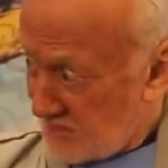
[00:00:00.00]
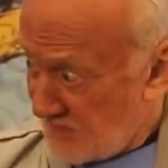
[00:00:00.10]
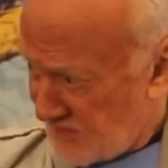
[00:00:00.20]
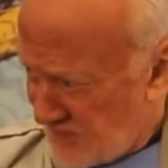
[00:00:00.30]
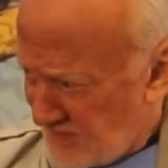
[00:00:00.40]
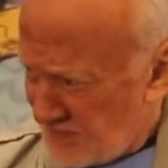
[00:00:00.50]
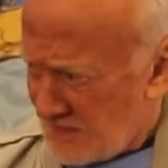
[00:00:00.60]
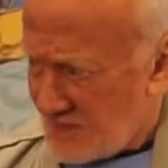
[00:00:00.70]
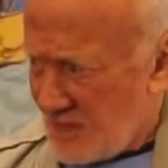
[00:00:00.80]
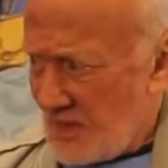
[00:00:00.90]

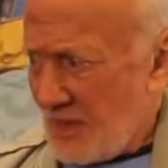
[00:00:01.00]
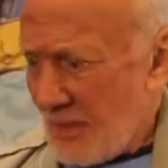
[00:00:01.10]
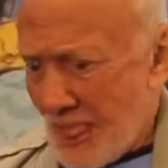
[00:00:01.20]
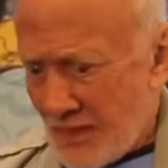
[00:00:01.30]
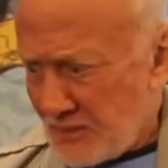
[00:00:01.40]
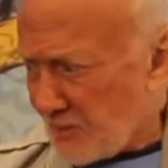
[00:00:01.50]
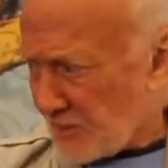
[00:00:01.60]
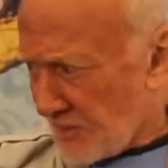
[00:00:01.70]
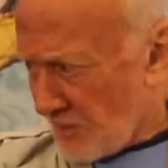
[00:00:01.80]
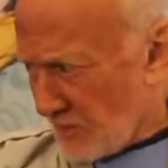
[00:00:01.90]
machines, and
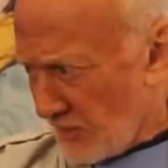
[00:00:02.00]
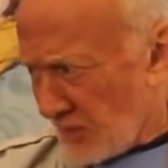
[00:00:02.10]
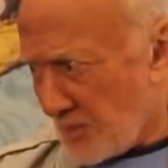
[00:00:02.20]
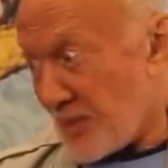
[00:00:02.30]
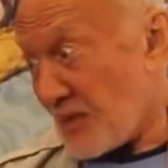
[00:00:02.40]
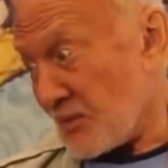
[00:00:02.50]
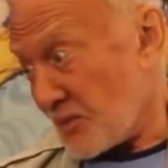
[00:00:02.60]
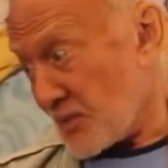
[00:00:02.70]
learn all about